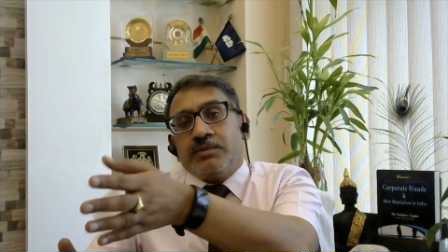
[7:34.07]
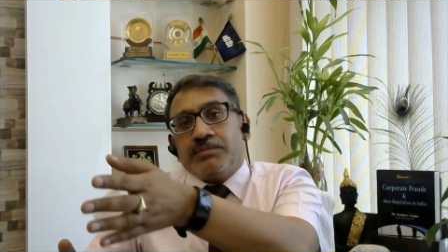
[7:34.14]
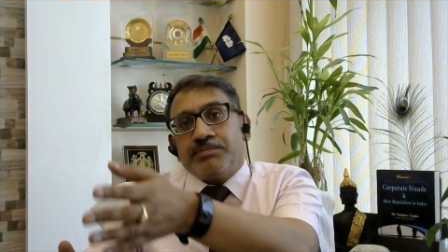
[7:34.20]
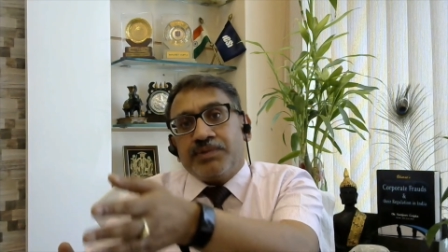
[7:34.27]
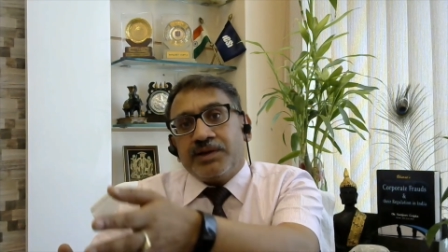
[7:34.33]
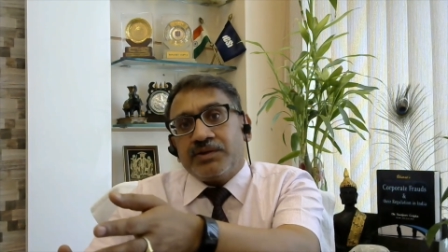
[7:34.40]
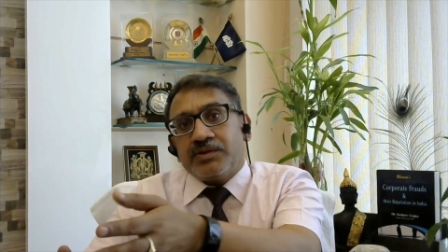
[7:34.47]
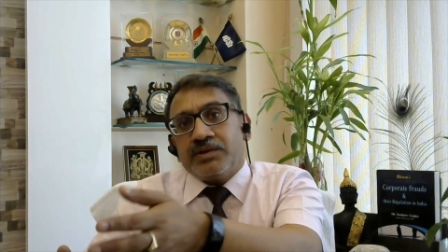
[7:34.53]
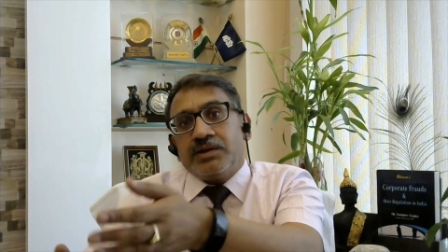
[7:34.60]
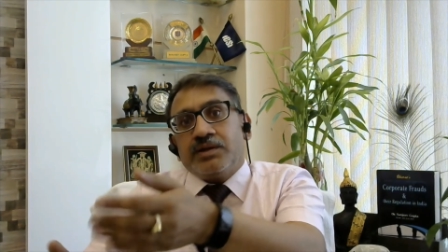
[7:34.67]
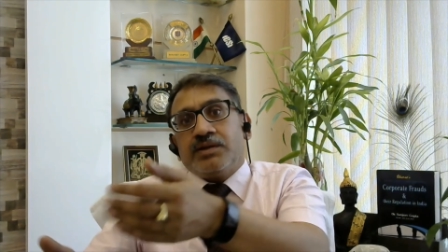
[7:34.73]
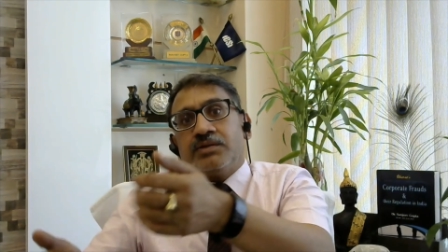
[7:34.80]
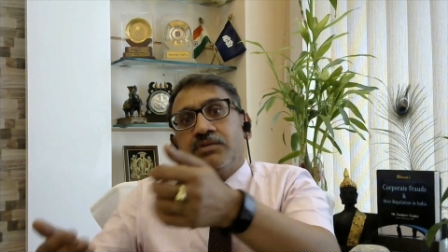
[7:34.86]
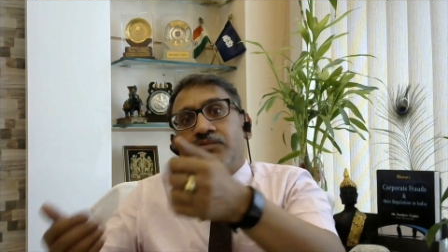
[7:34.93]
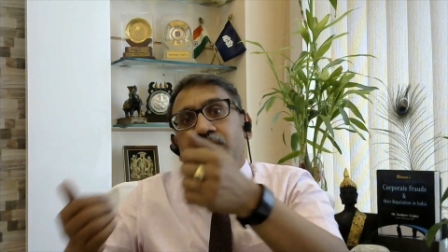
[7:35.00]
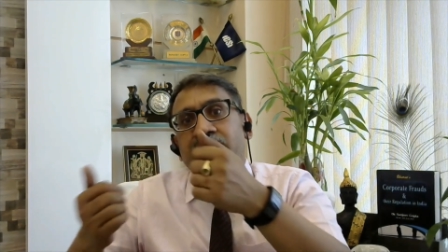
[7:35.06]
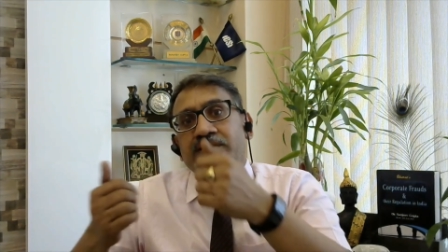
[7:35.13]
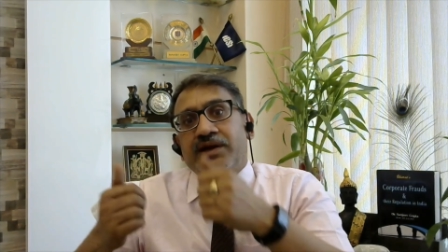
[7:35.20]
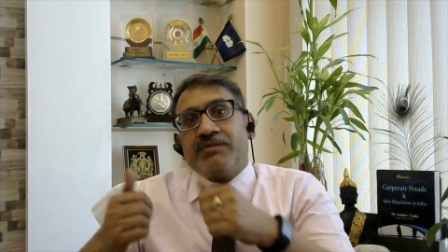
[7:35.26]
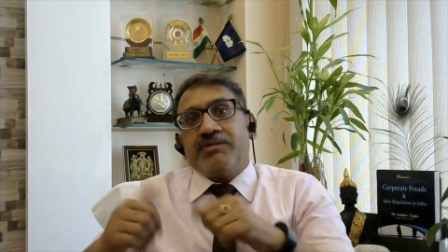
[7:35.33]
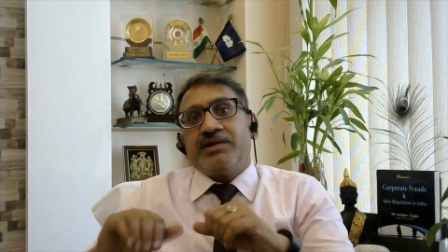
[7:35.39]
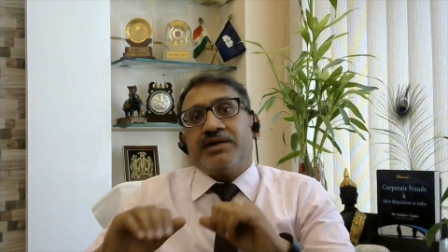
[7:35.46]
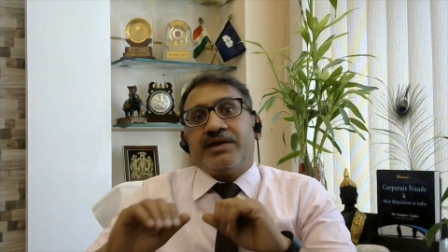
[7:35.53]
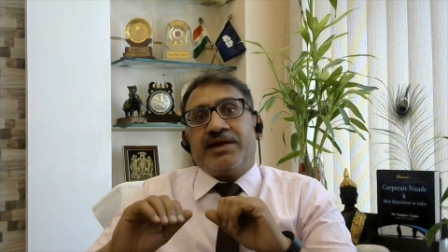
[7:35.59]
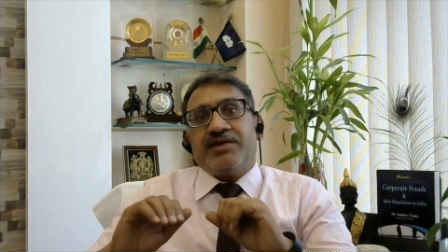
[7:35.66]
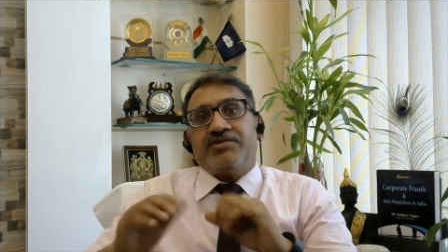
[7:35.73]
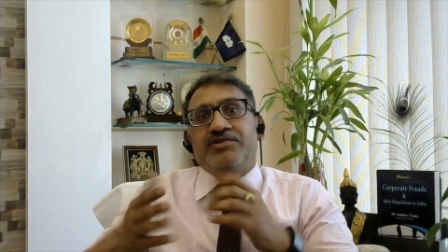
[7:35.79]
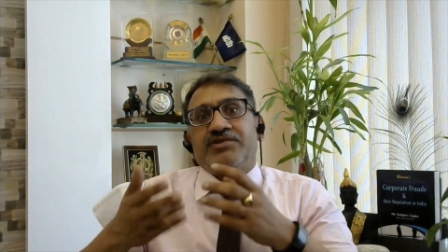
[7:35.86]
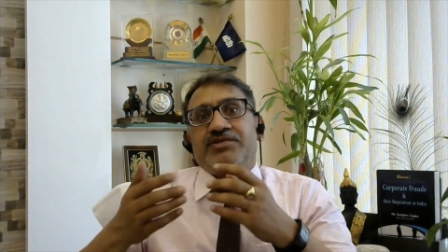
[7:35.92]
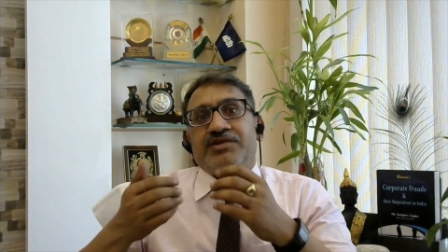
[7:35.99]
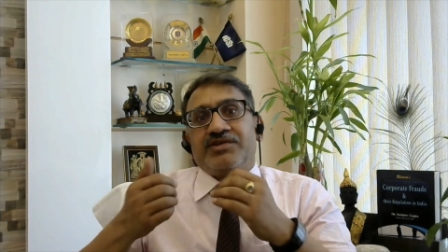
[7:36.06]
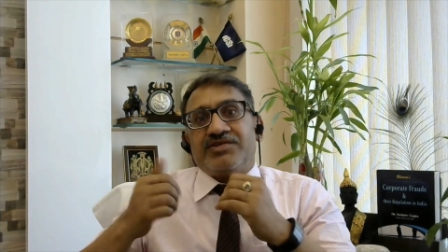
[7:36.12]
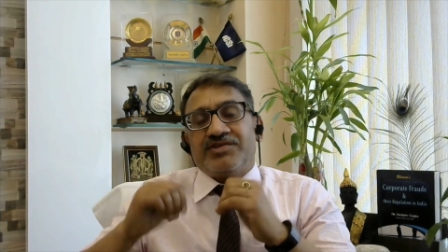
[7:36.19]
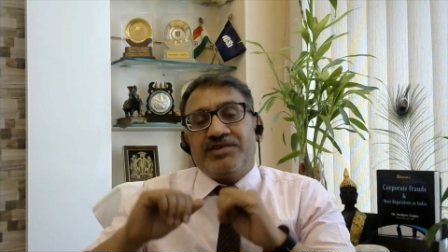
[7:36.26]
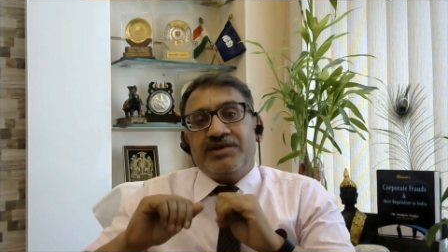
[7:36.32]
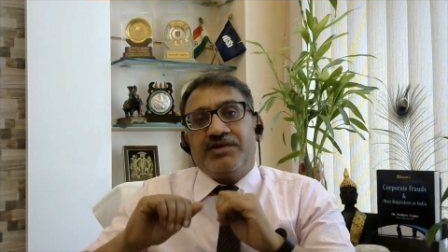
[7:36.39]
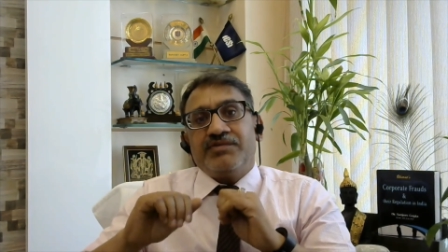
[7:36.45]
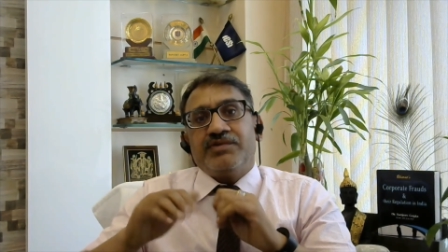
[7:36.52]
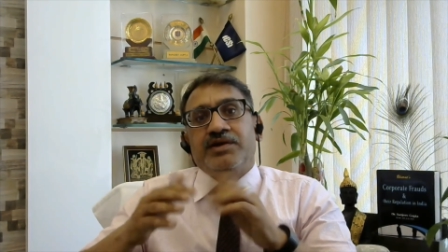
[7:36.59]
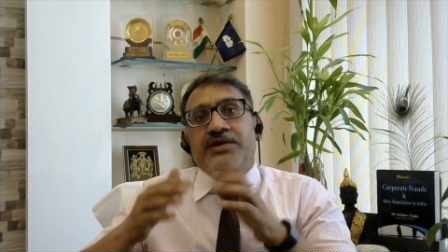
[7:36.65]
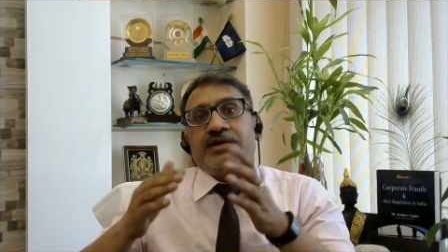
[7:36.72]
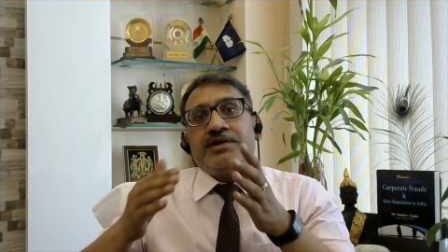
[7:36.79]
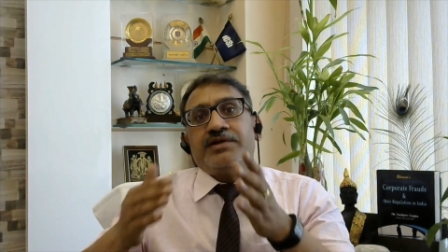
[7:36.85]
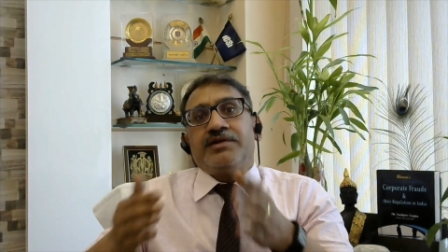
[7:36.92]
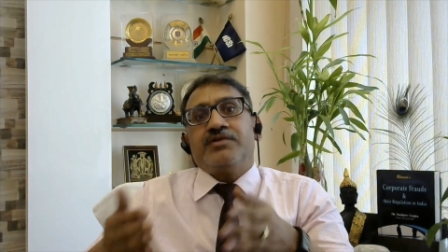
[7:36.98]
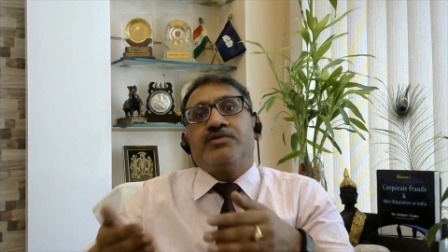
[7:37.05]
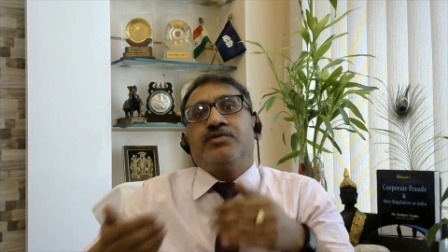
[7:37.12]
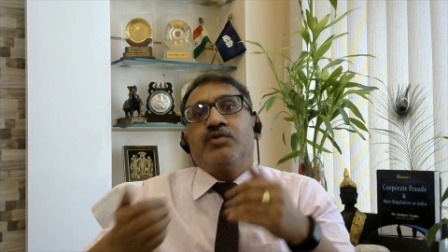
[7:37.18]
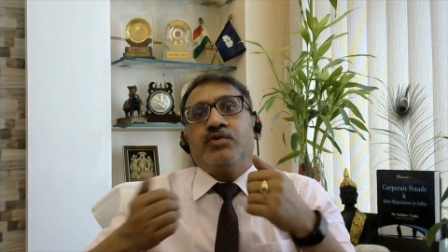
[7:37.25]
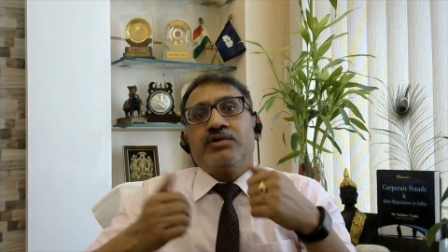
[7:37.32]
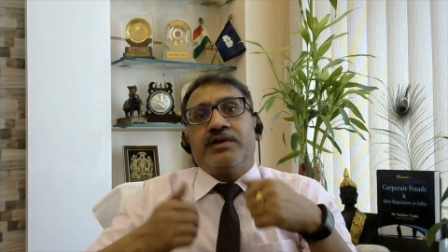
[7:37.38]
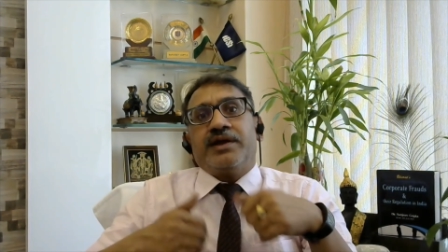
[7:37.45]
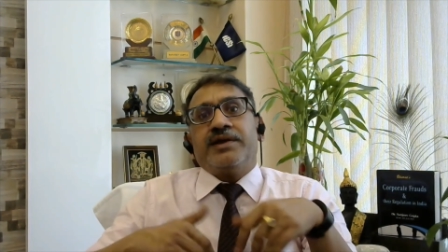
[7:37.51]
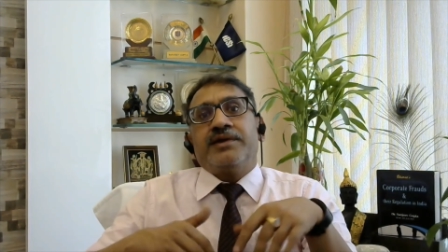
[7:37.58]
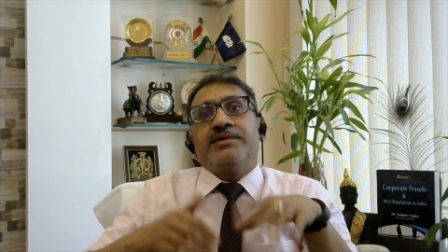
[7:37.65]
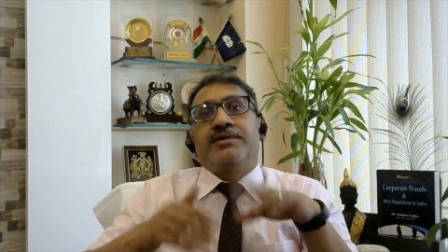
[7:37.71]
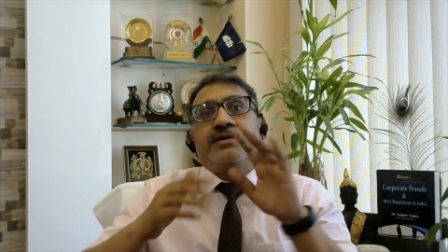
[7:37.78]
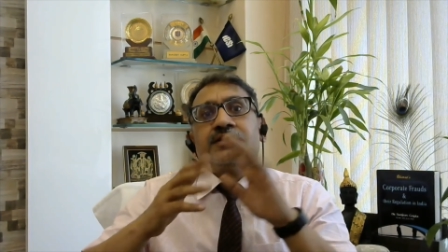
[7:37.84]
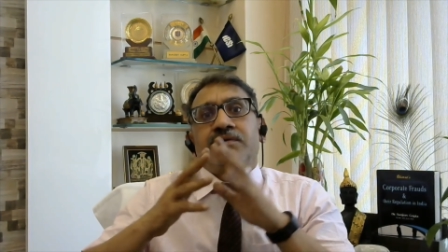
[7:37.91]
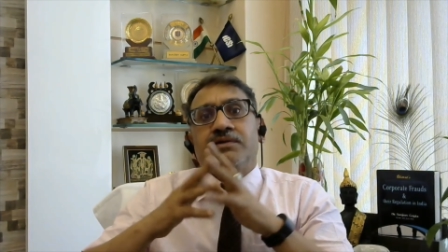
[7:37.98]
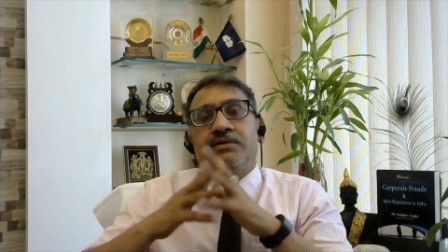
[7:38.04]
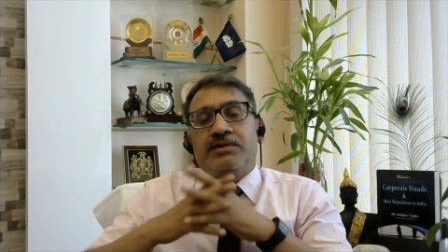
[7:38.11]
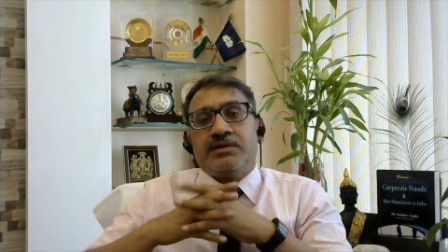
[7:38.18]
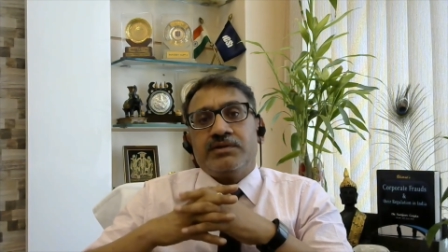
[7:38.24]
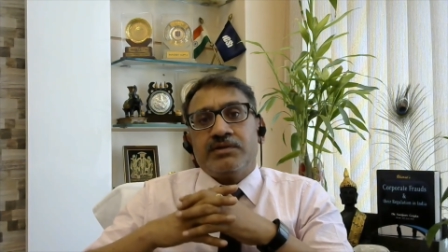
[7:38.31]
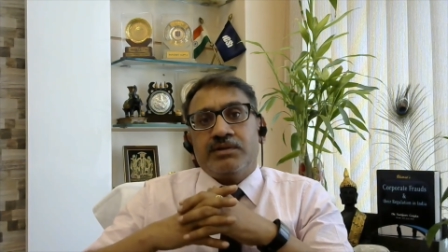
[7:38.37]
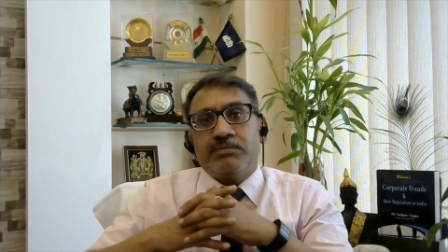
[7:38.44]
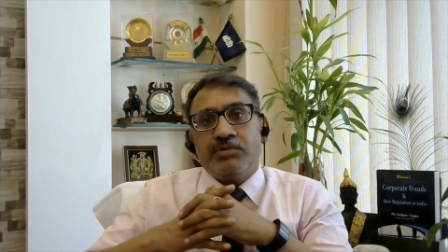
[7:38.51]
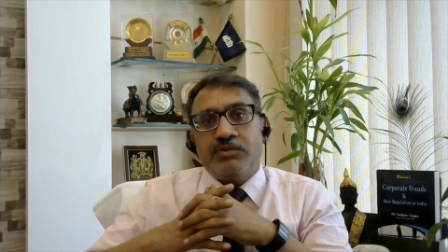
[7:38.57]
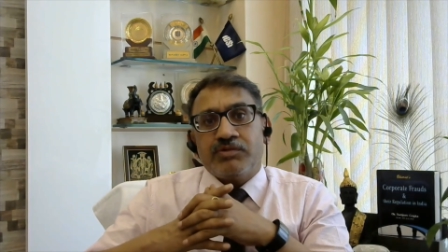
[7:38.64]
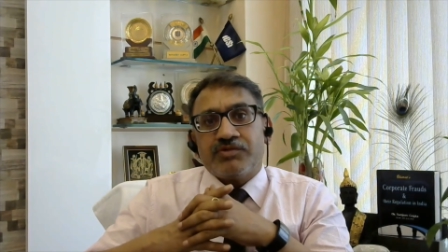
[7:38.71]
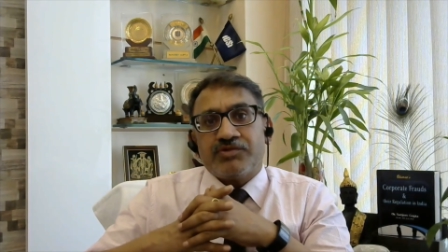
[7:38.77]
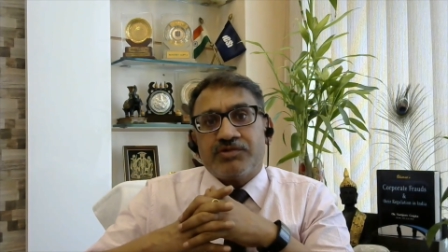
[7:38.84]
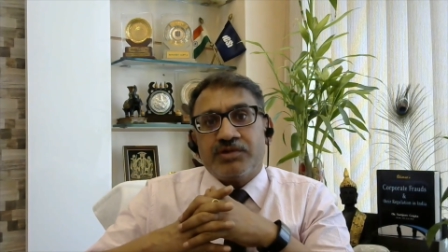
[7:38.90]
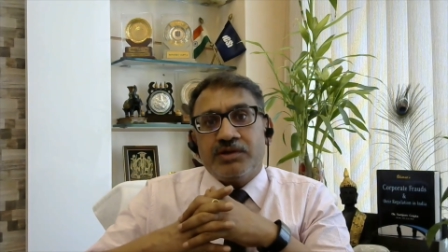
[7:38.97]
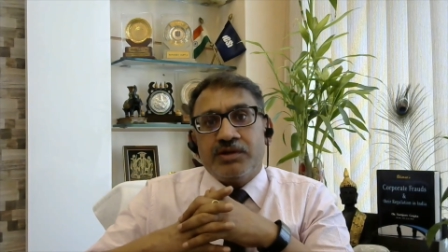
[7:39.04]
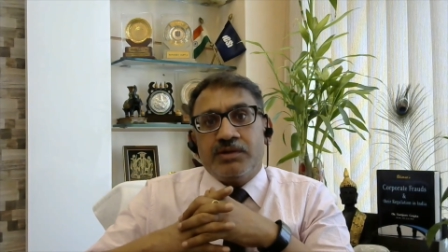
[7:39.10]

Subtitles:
But whatever cash is received, it is not entered in the books,